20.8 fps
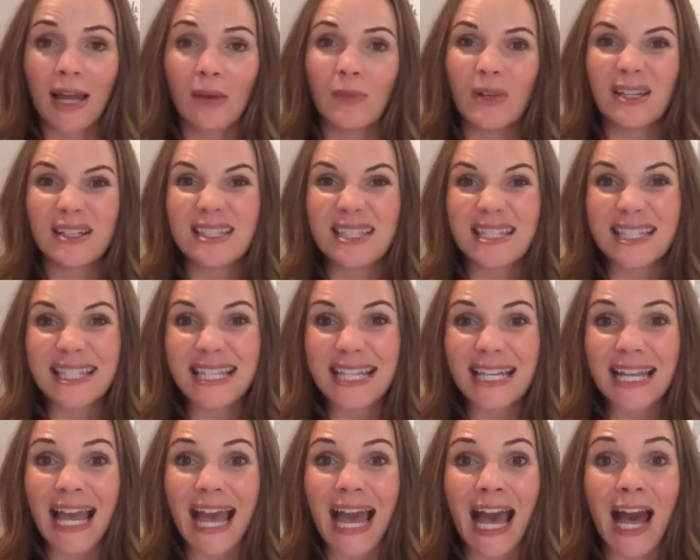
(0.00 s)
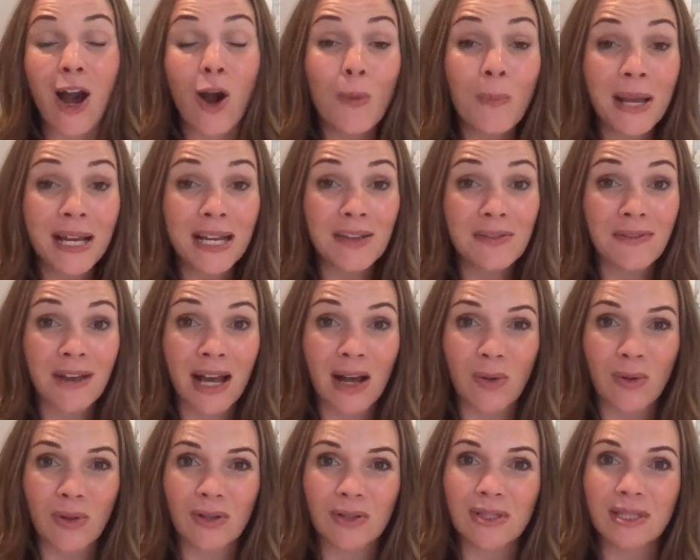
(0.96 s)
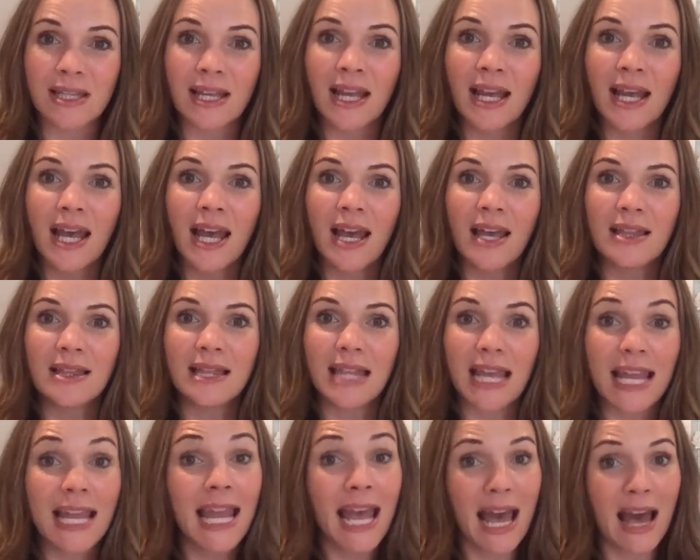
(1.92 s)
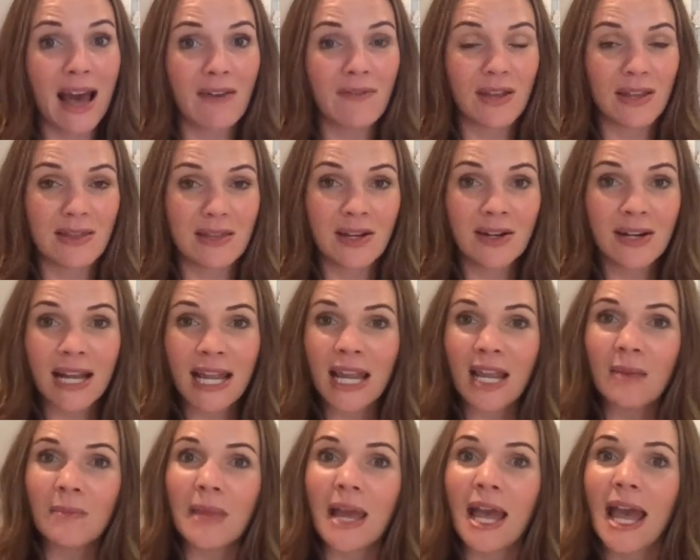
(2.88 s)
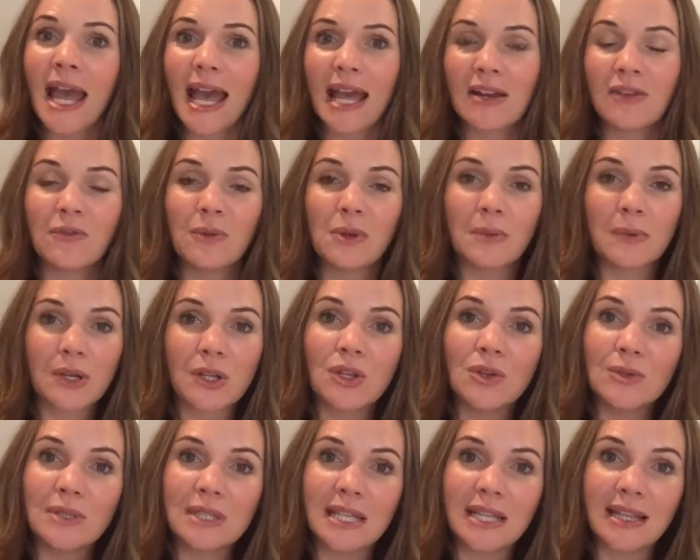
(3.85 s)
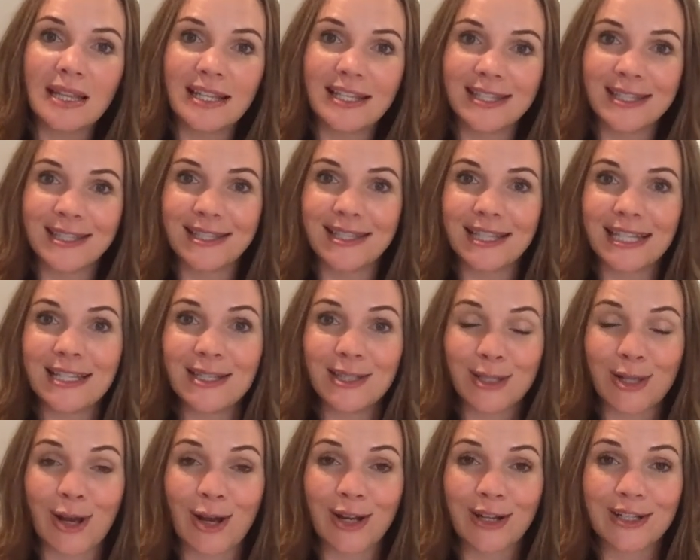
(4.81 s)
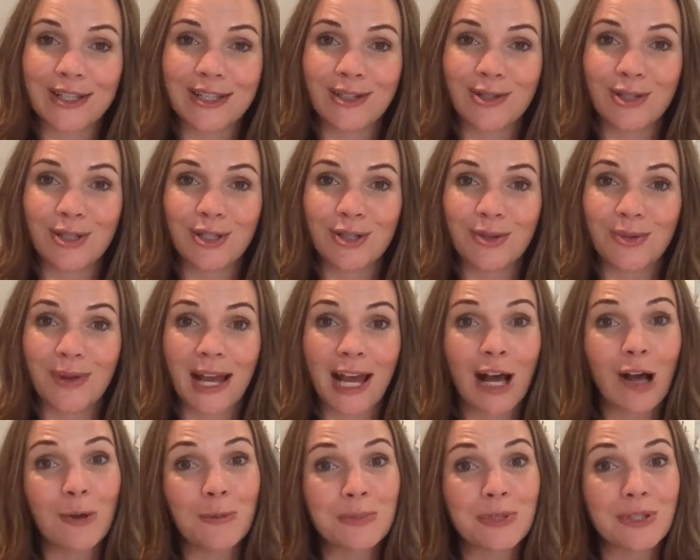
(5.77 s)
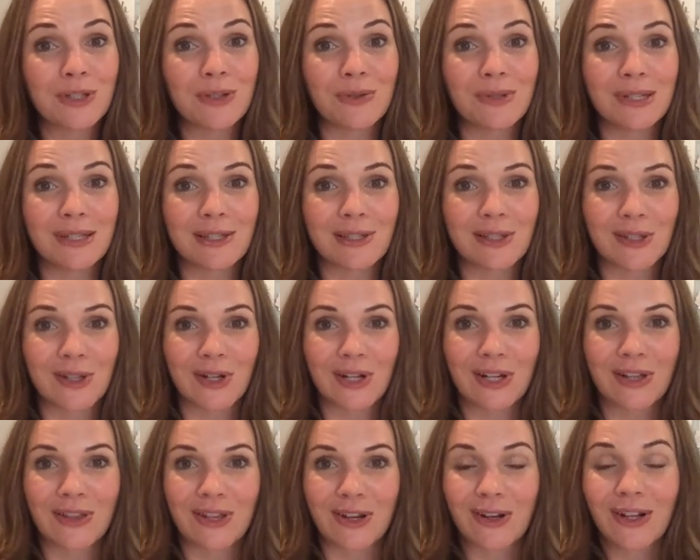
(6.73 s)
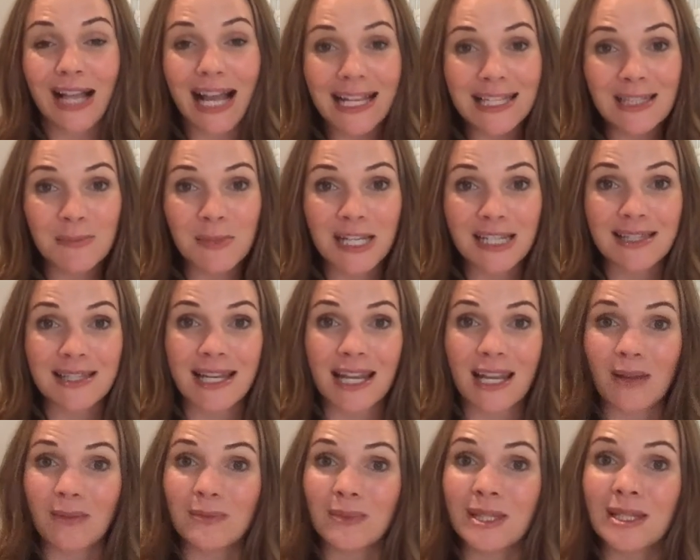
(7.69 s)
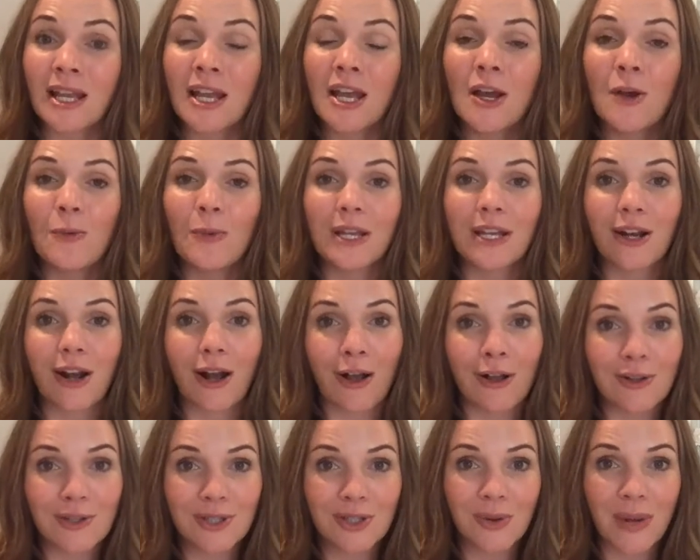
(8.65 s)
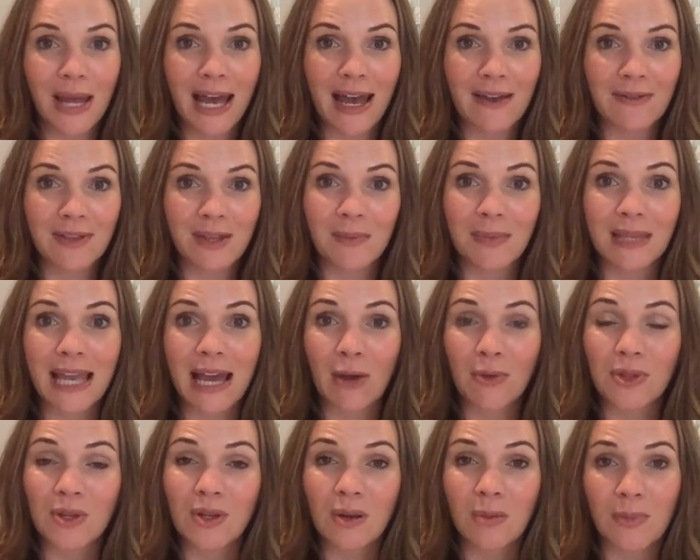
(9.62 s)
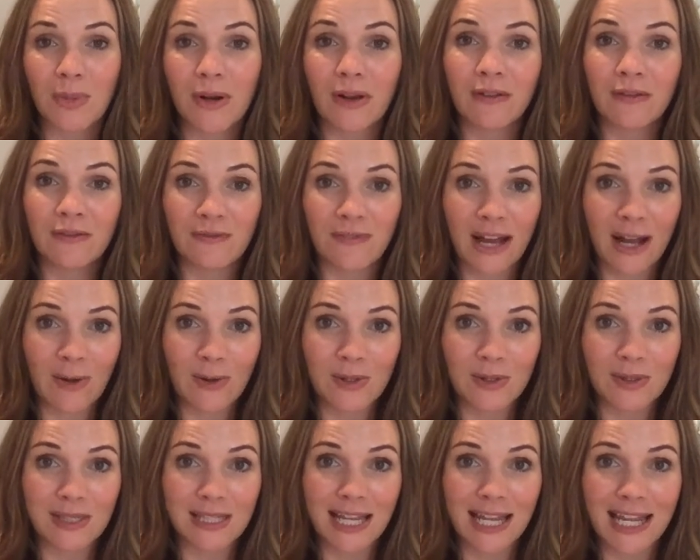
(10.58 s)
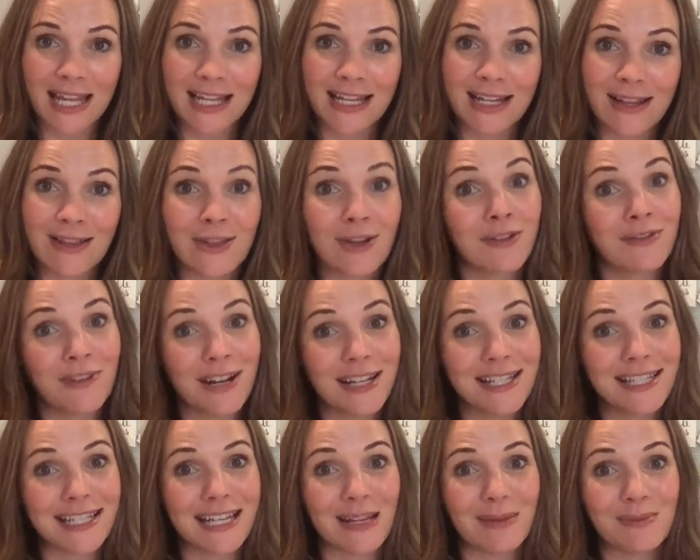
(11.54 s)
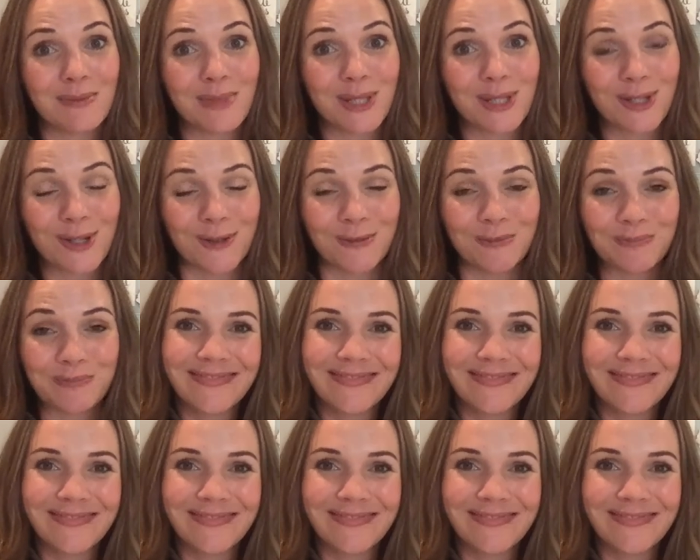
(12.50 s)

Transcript: And we could see how many vowels they have in their name, and if we were using these songs to help students learn their classmates' names, we could also have them count the number of vowels in their friends' names too.